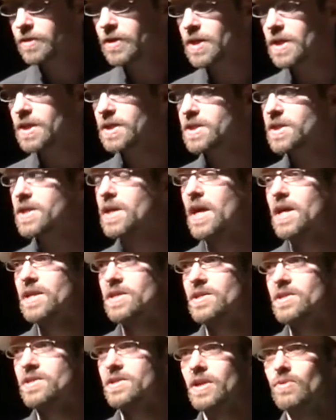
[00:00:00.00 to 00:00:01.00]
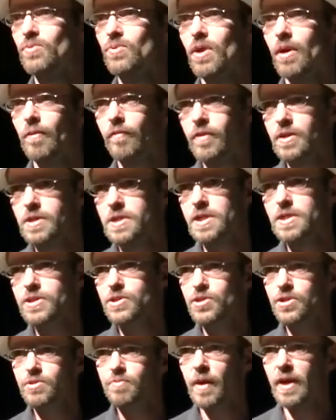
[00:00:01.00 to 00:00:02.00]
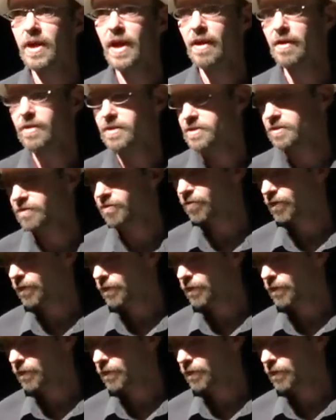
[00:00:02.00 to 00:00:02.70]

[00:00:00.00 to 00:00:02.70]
the easy cases that would obviously suit my narrative.